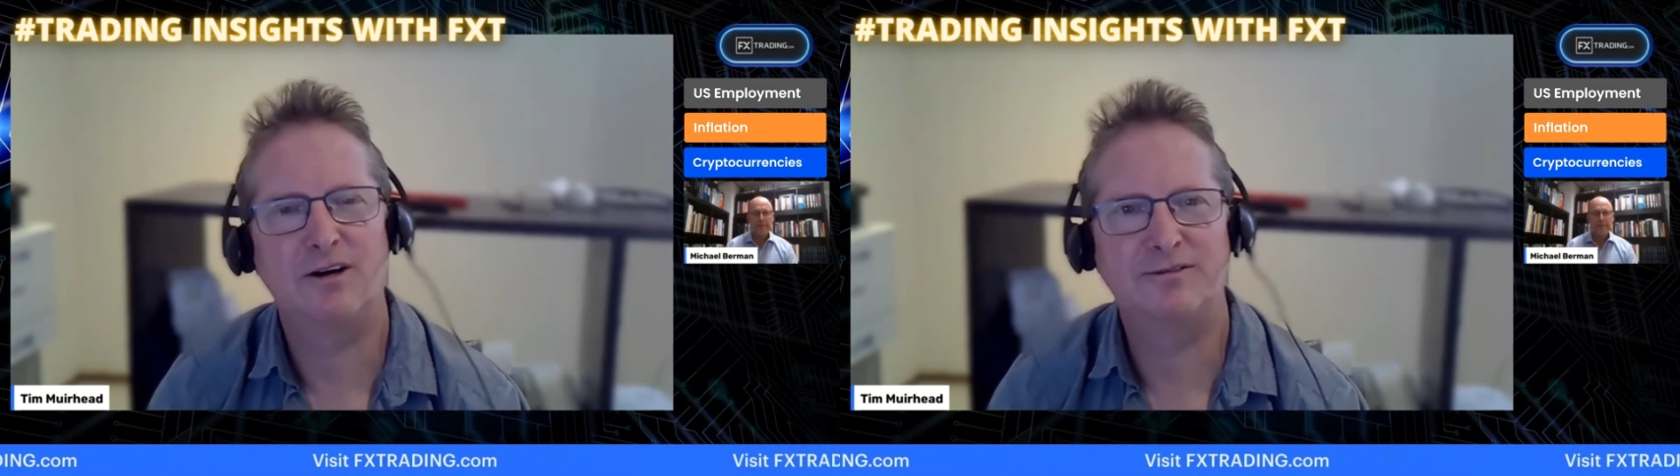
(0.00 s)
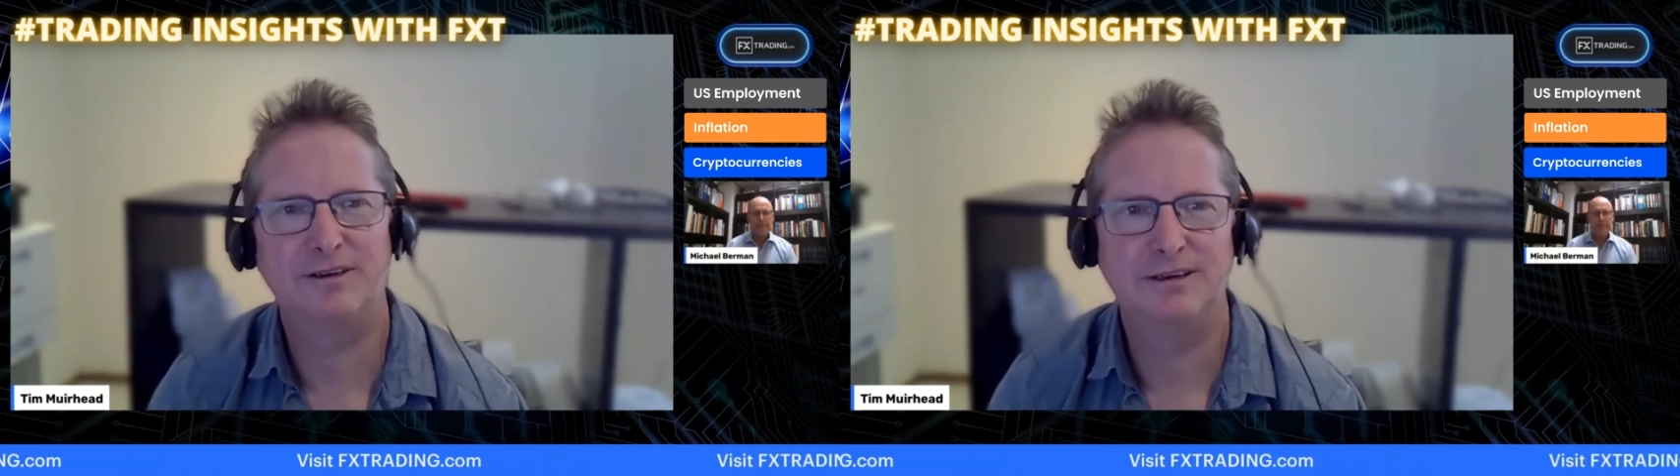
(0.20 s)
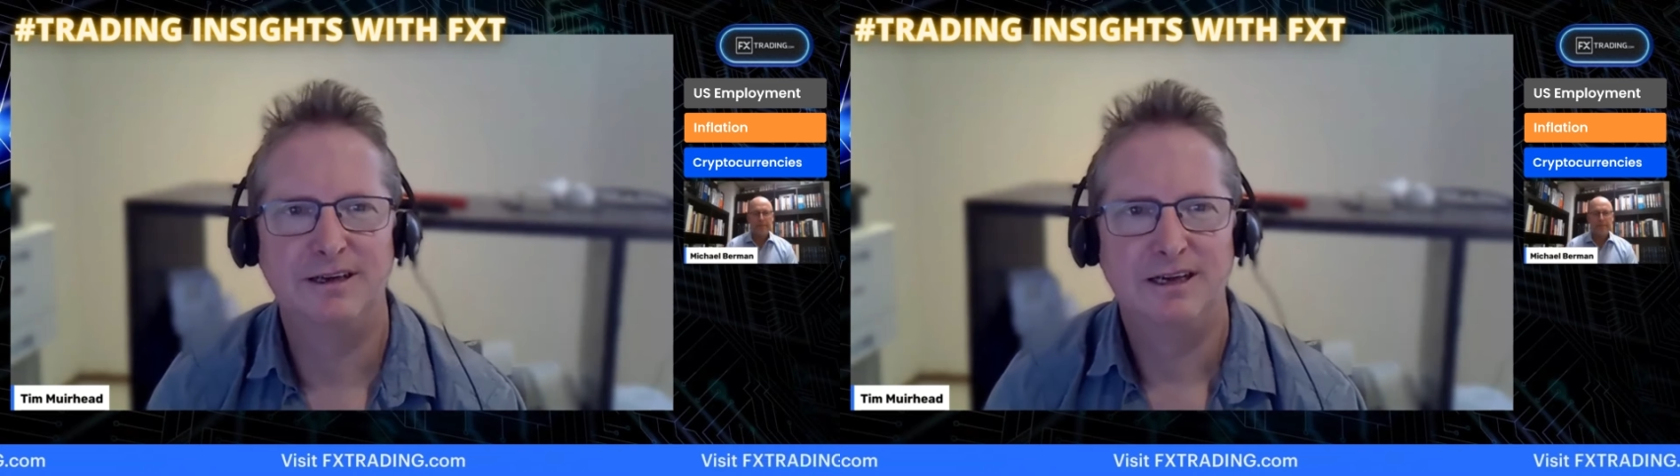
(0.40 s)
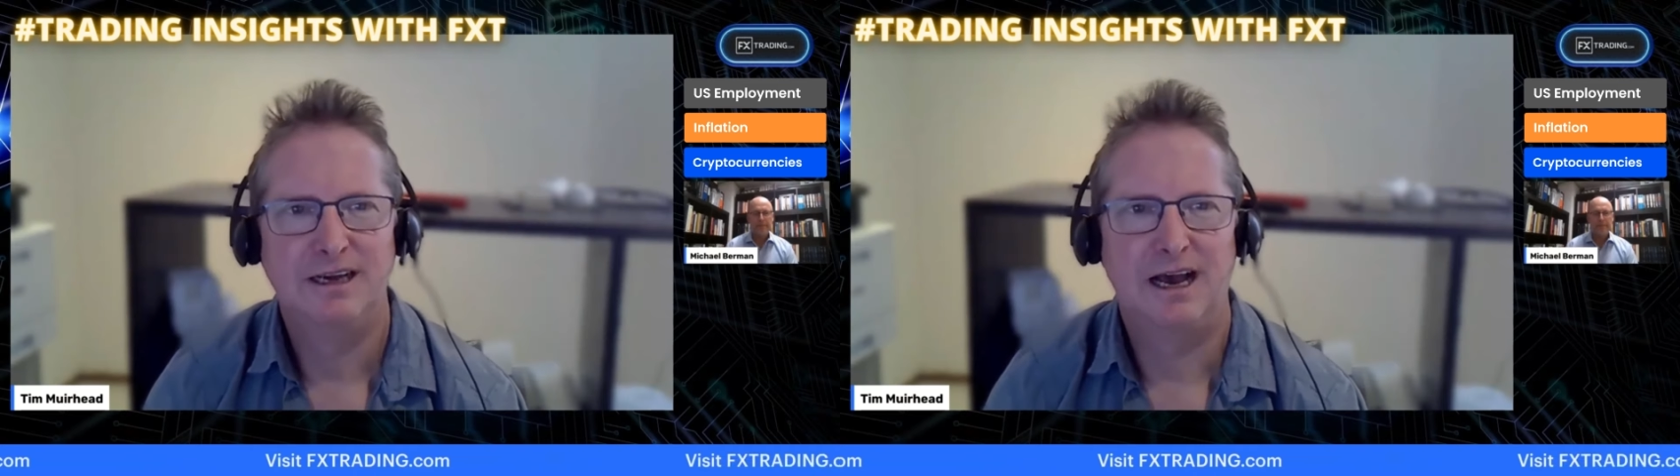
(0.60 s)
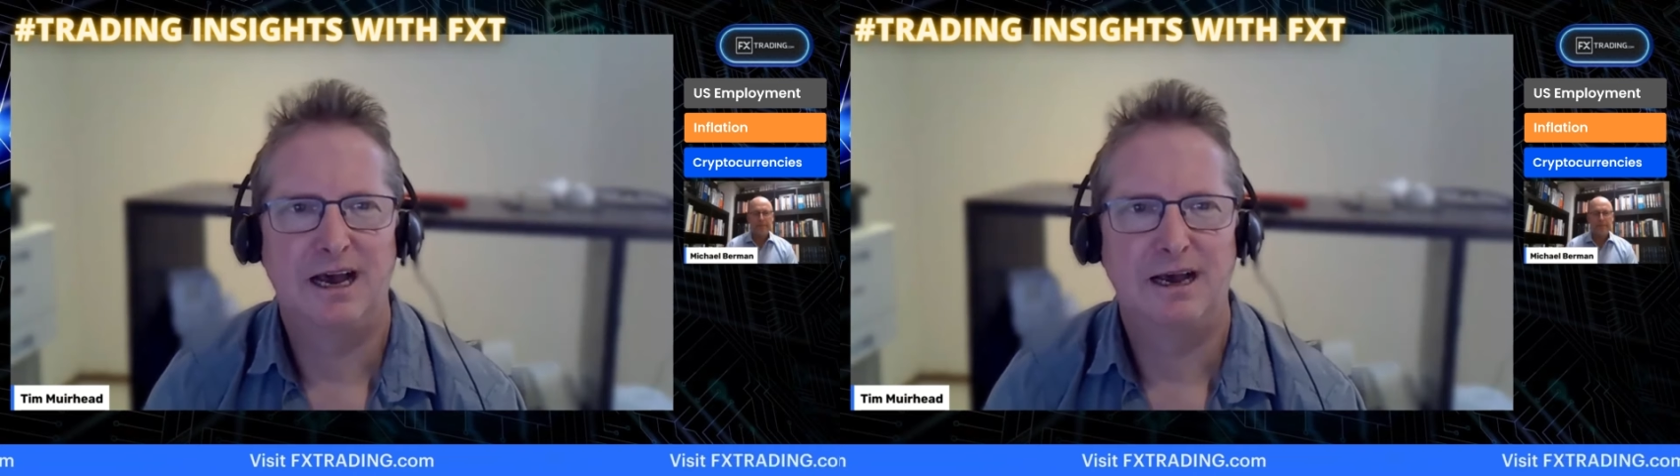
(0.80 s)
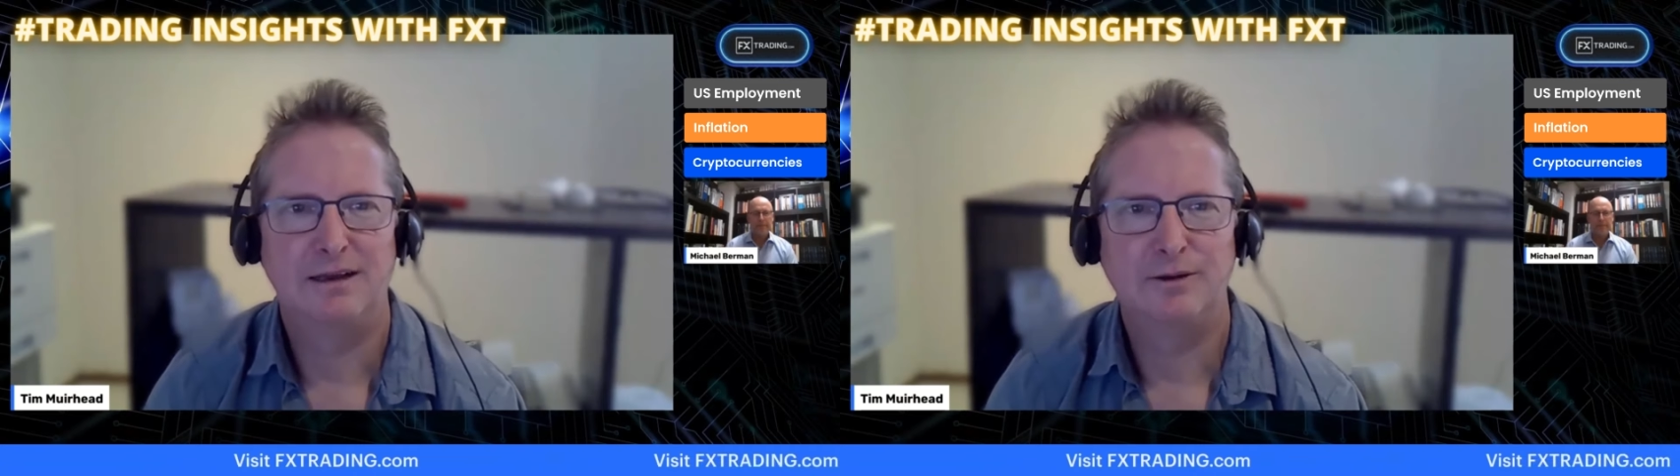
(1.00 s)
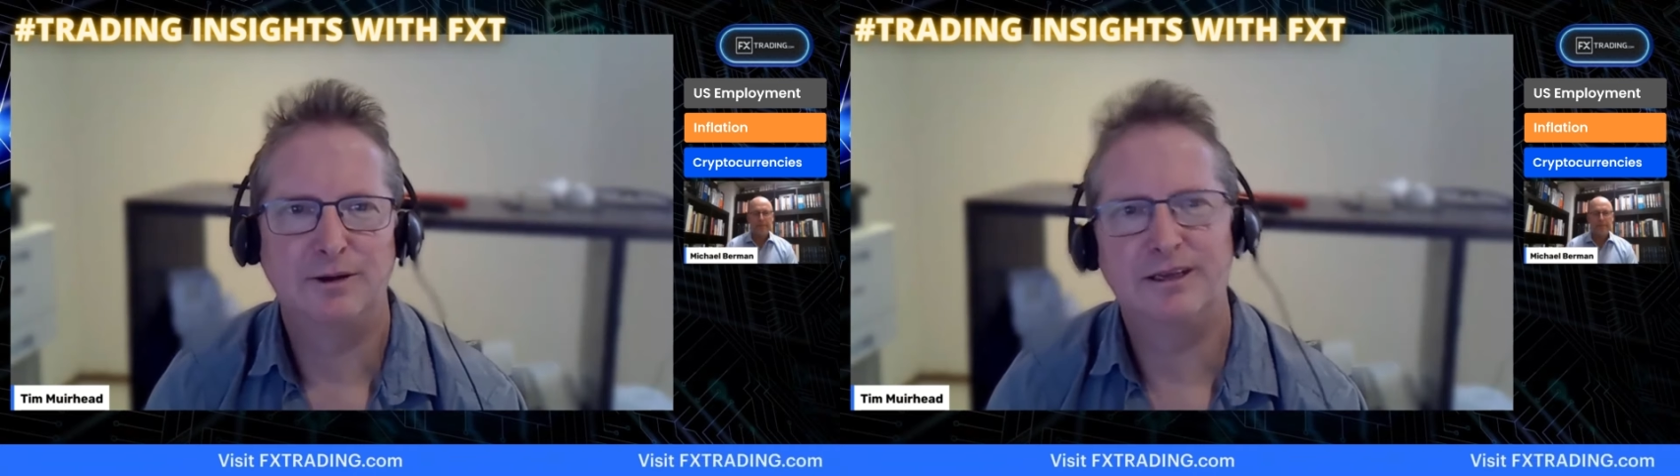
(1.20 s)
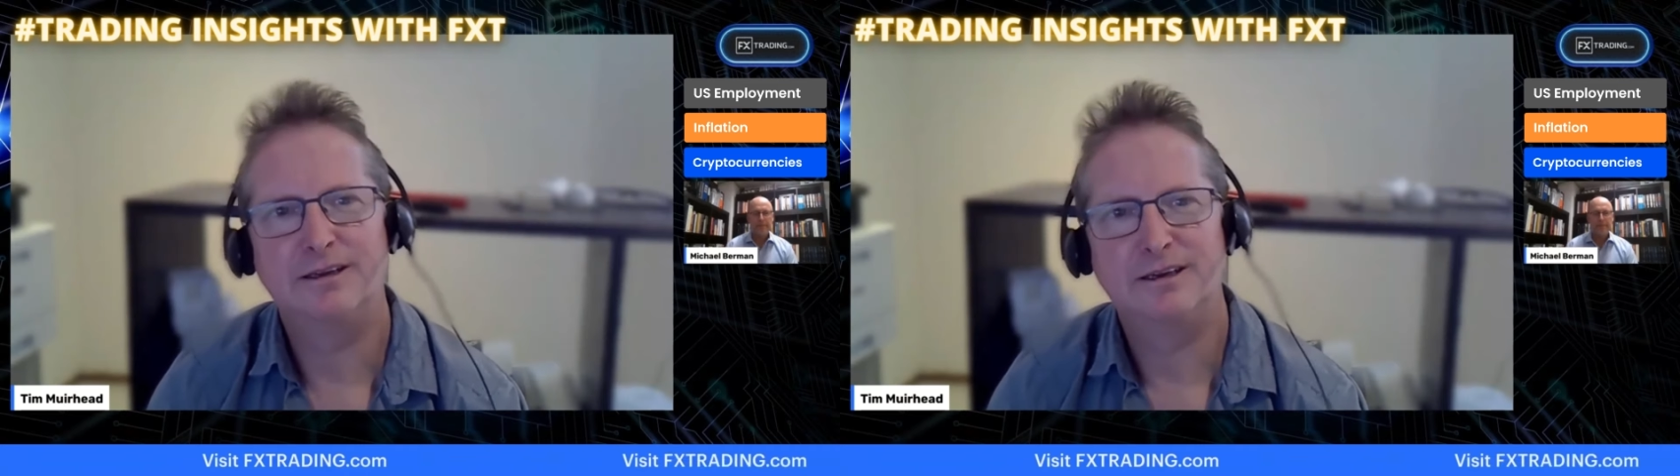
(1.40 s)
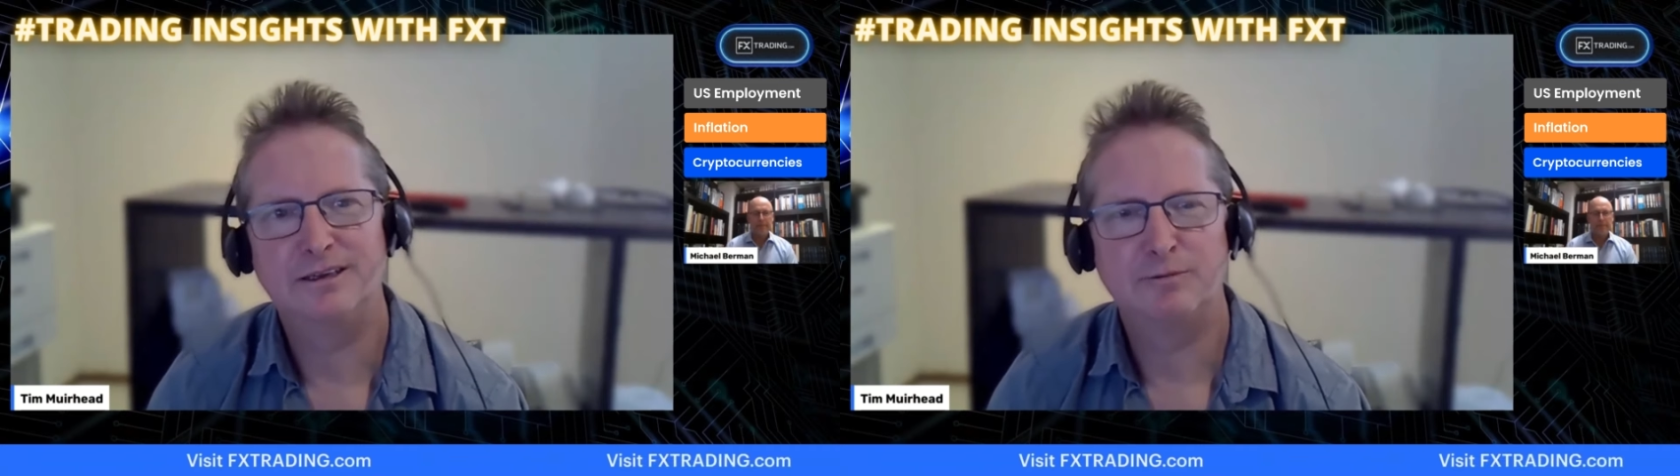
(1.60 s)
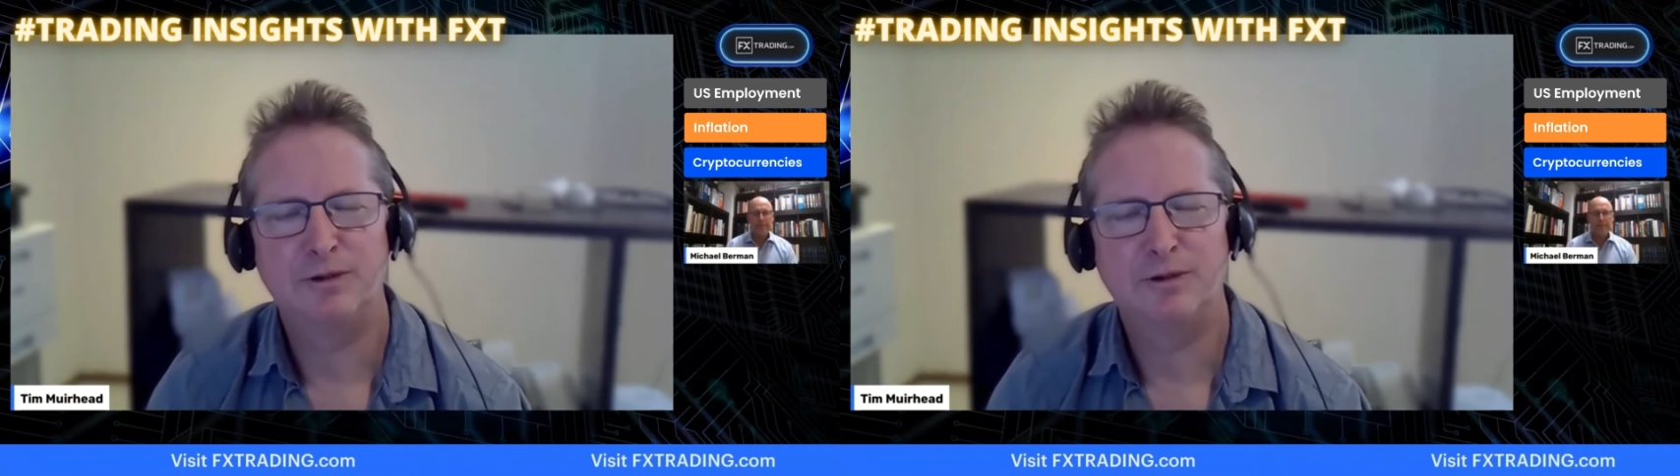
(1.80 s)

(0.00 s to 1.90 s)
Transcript: often uh, looking, you know,